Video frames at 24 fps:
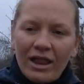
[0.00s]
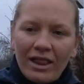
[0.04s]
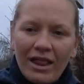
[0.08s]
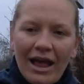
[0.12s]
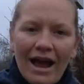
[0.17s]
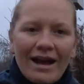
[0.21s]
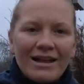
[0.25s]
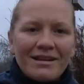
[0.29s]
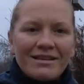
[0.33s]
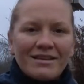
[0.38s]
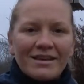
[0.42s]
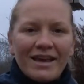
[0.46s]

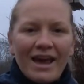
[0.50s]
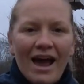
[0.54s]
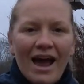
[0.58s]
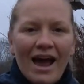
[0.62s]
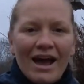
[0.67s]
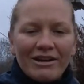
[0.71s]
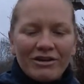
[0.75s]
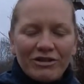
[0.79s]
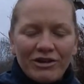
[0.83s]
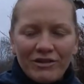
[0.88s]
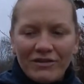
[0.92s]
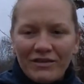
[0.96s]
last
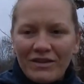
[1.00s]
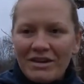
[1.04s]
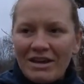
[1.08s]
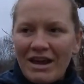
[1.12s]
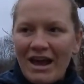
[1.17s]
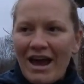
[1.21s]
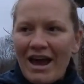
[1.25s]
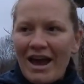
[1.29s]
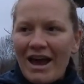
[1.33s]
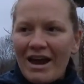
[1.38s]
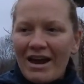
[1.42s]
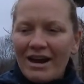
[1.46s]
cache of the
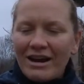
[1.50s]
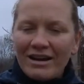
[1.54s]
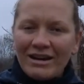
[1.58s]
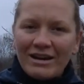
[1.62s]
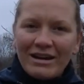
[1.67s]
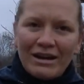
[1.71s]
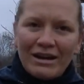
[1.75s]
day.